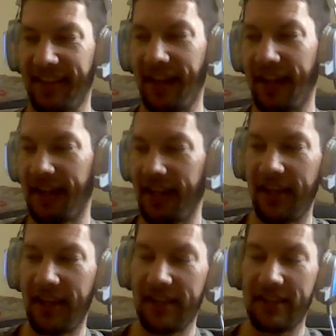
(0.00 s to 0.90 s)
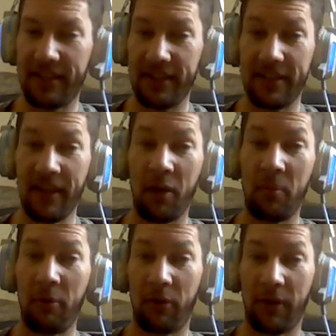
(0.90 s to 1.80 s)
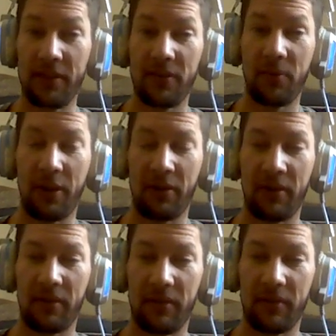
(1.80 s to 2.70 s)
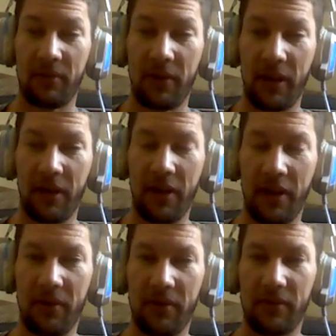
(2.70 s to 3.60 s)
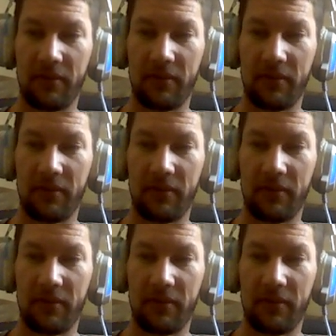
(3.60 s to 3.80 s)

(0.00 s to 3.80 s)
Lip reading: That is some crazy weather, without a doubt.